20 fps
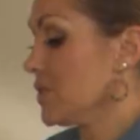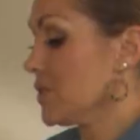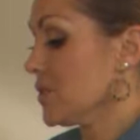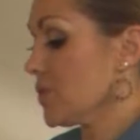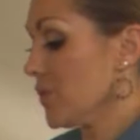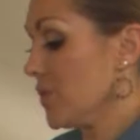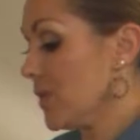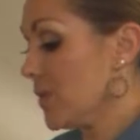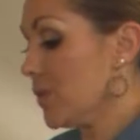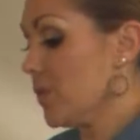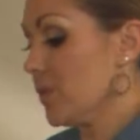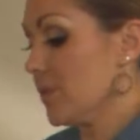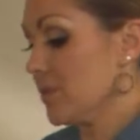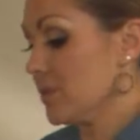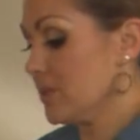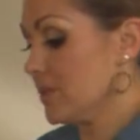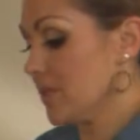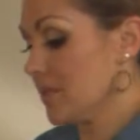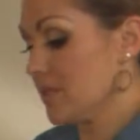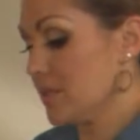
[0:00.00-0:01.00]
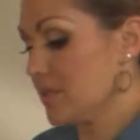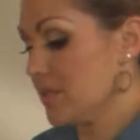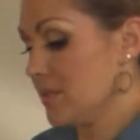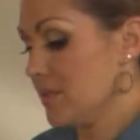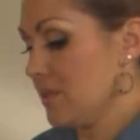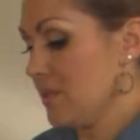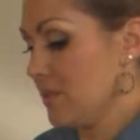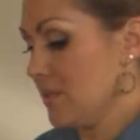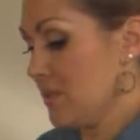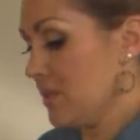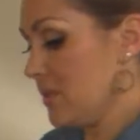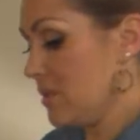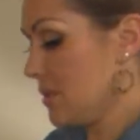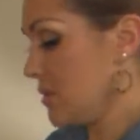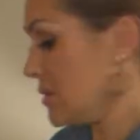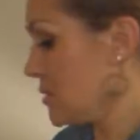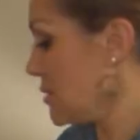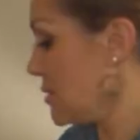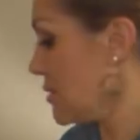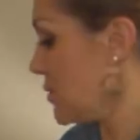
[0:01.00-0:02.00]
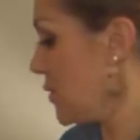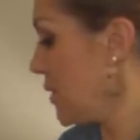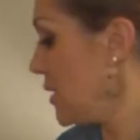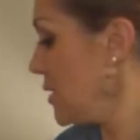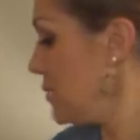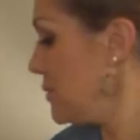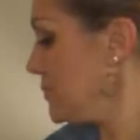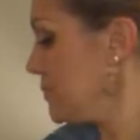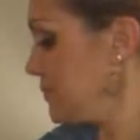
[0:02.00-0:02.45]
sweet corn, that's just as well.